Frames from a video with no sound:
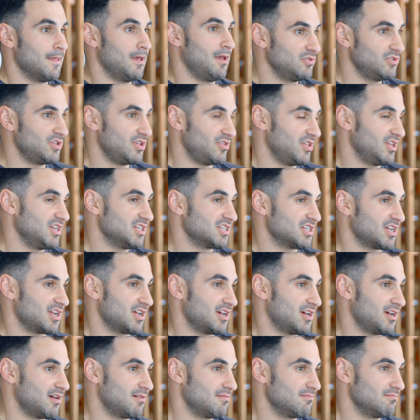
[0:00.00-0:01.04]
Then there is
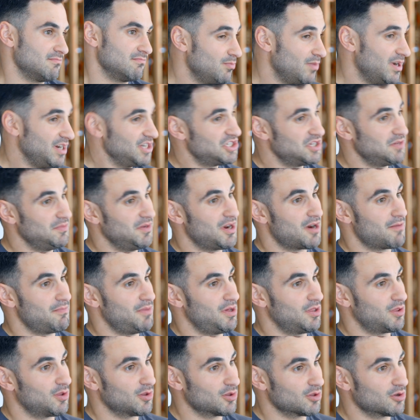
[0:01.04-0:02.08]
a very similar
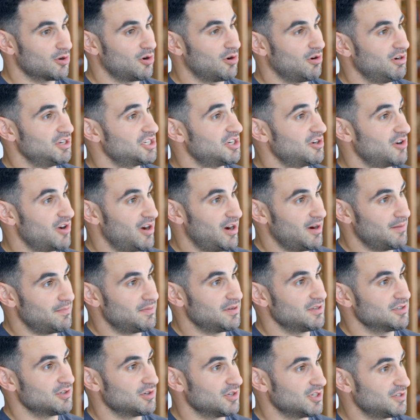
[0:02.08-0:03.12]
method called SLERP,
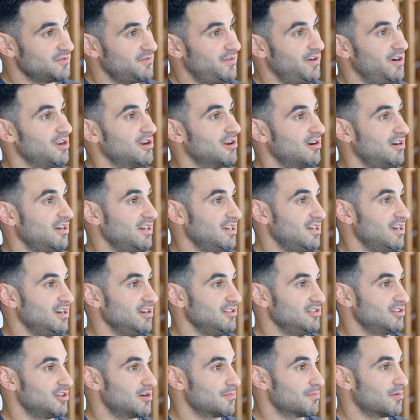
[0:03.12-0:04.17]
so Spherical Linear
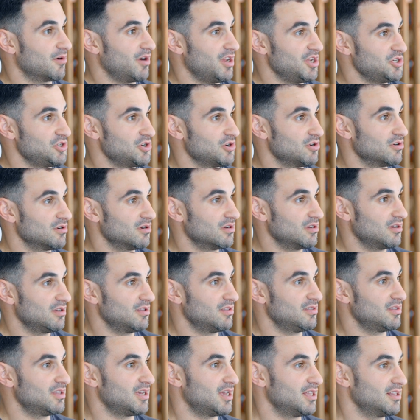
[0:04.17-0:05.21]
Interpolation,
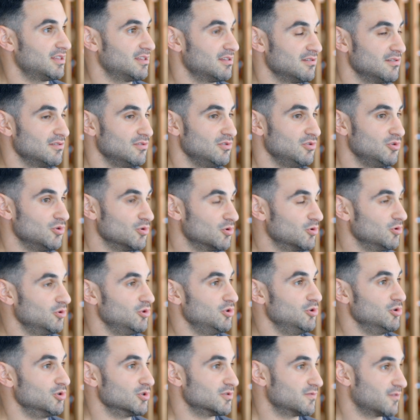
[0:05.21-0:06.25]
that you
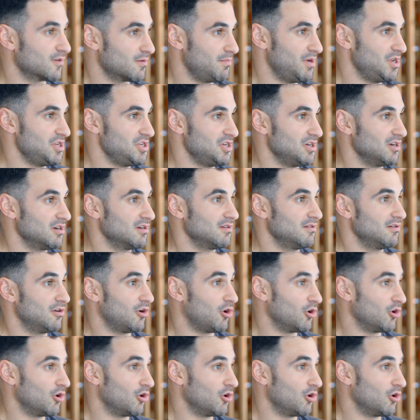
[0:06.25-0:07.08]
could use for merging